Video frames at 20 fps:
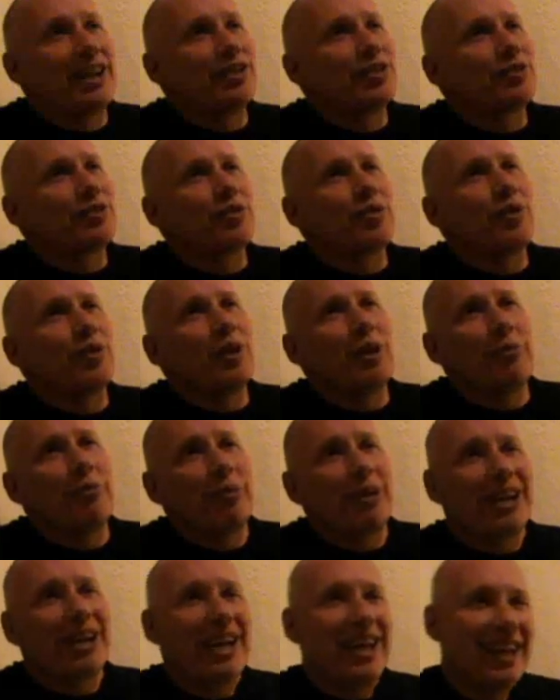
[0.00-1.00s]
screw it
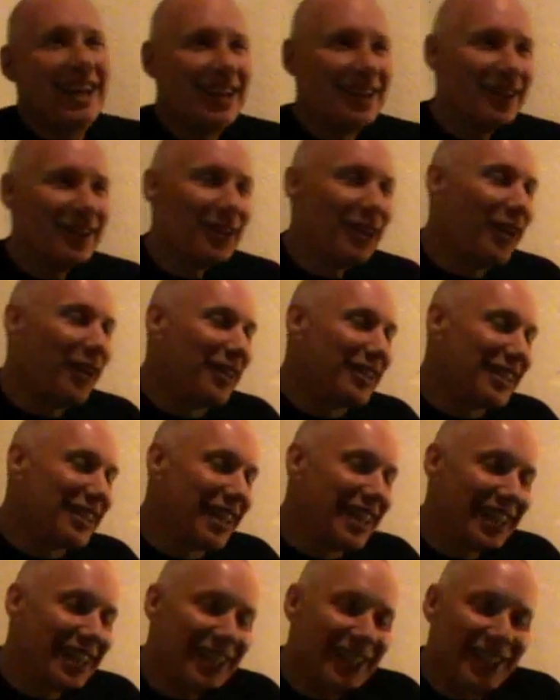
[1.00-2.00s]
up again? You know, it's
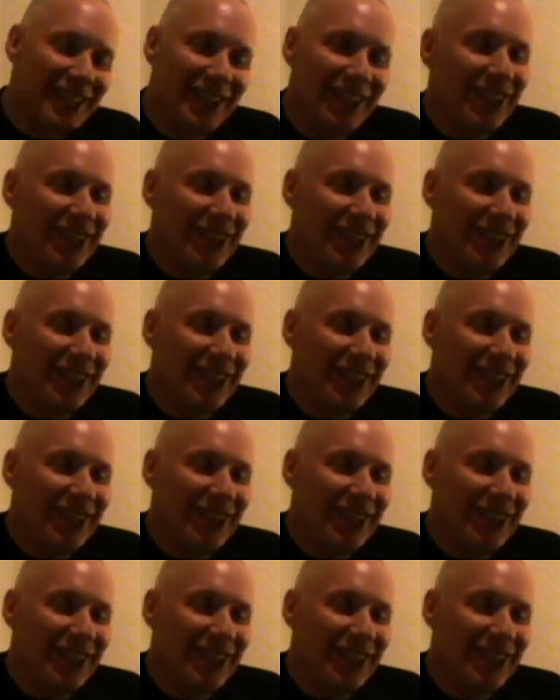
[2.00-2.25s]
like,